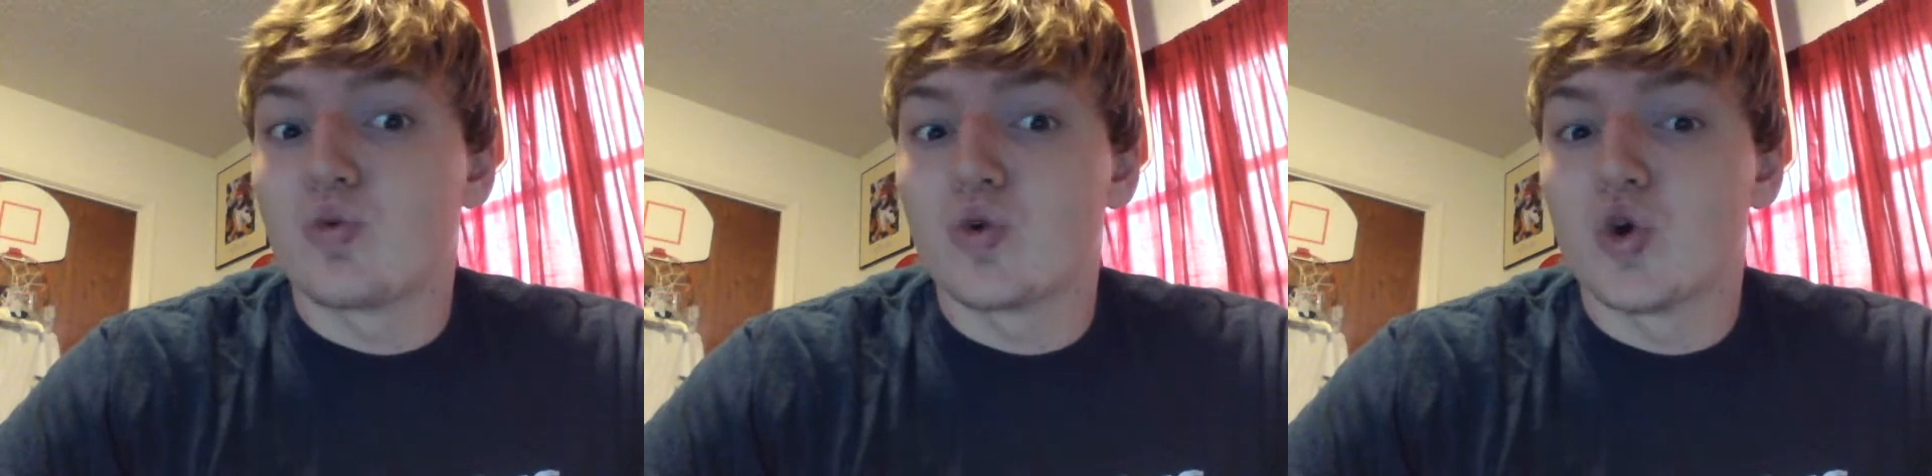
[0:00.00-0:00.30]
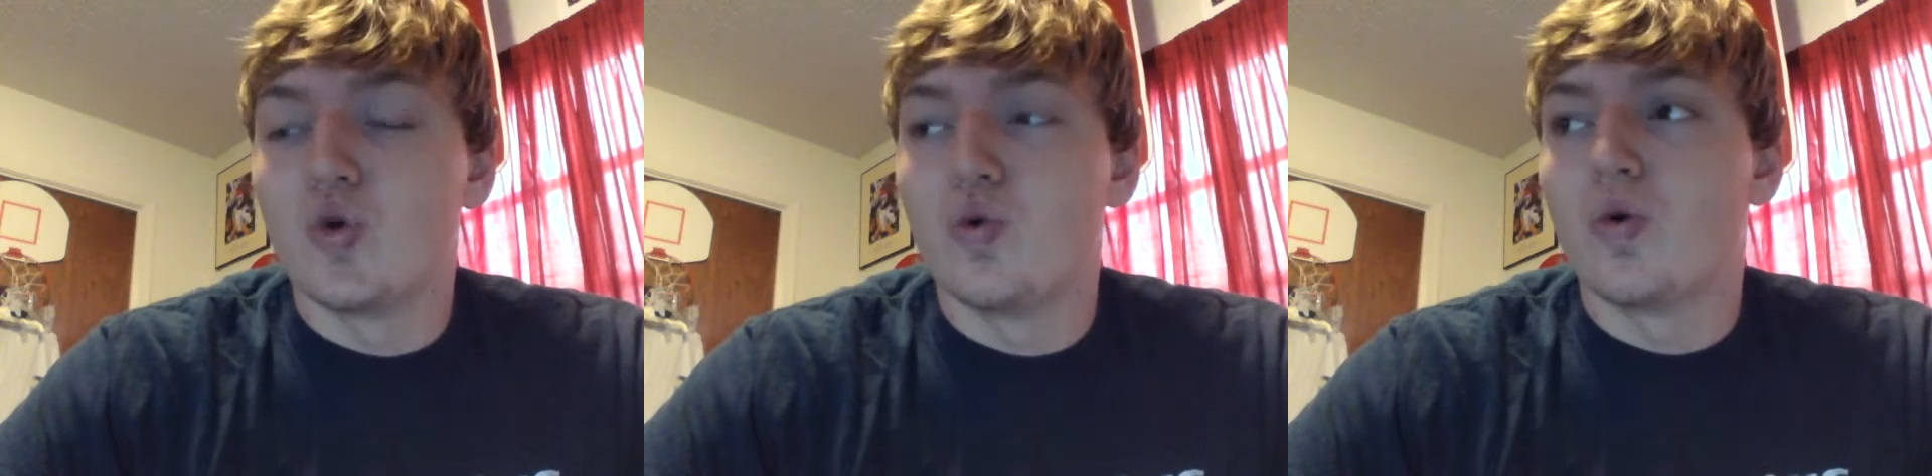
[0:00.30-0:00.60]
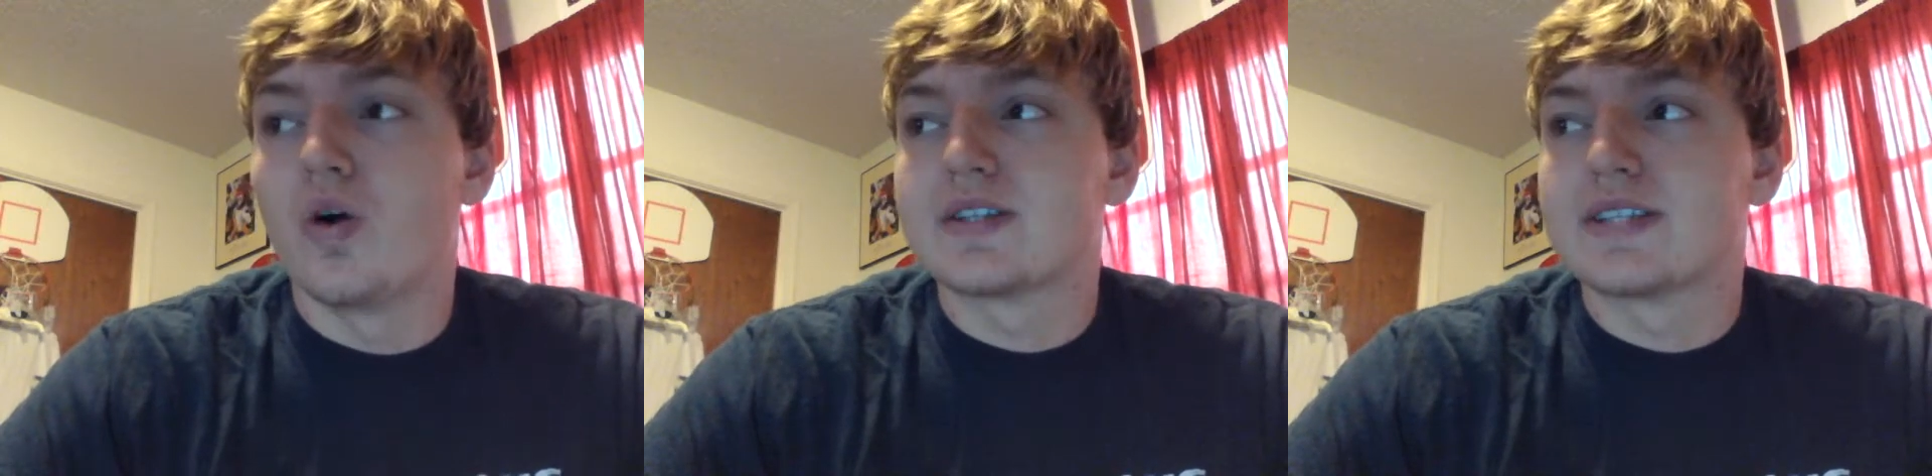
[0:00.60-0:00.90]
don't know
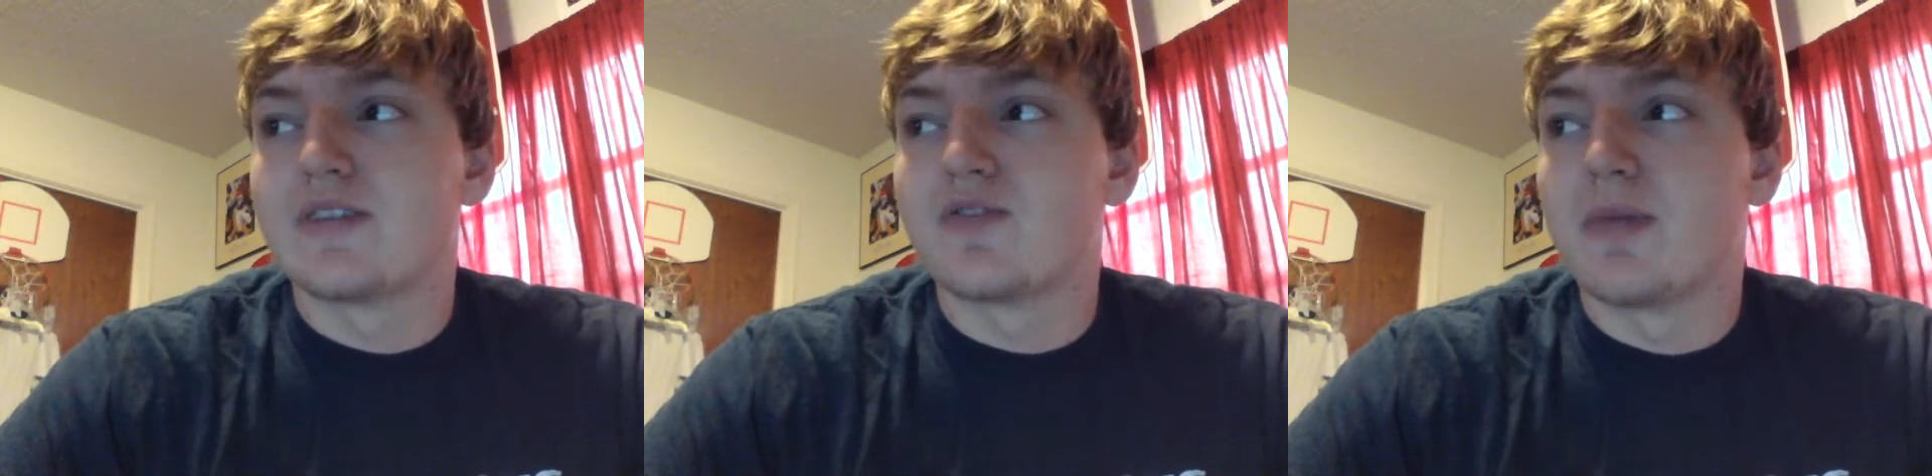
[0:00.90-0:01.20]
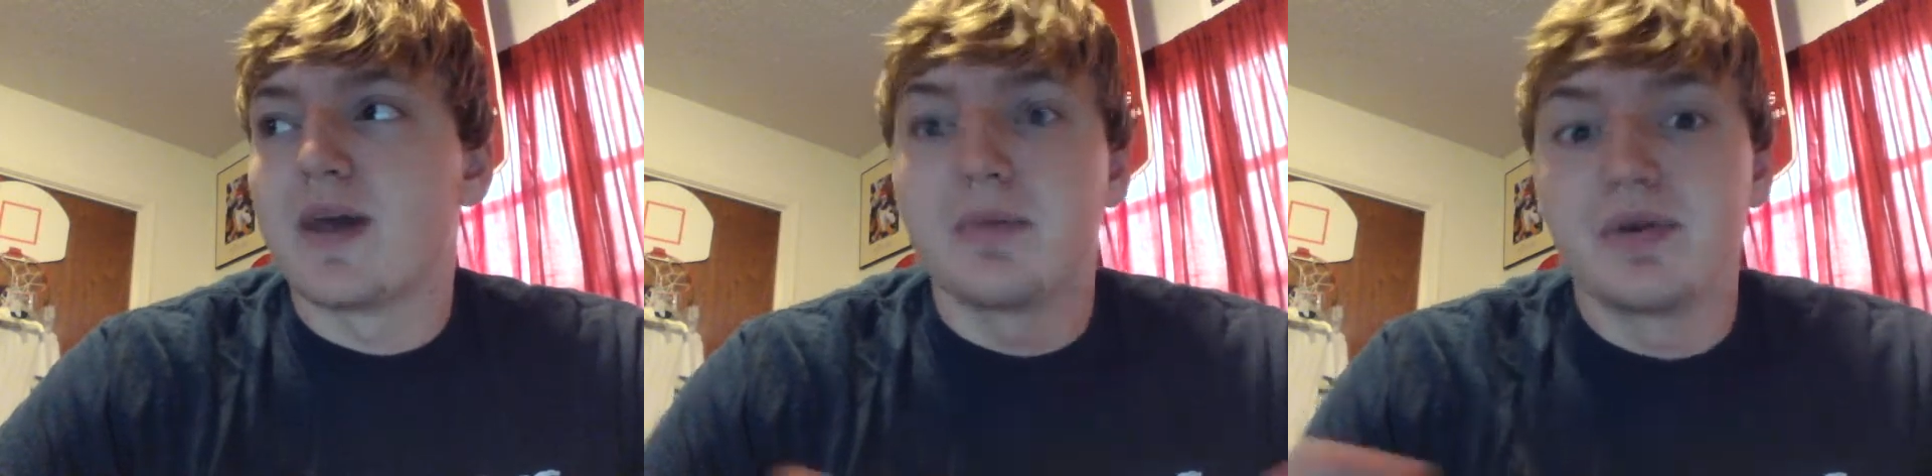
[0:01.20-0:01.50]
aside from that.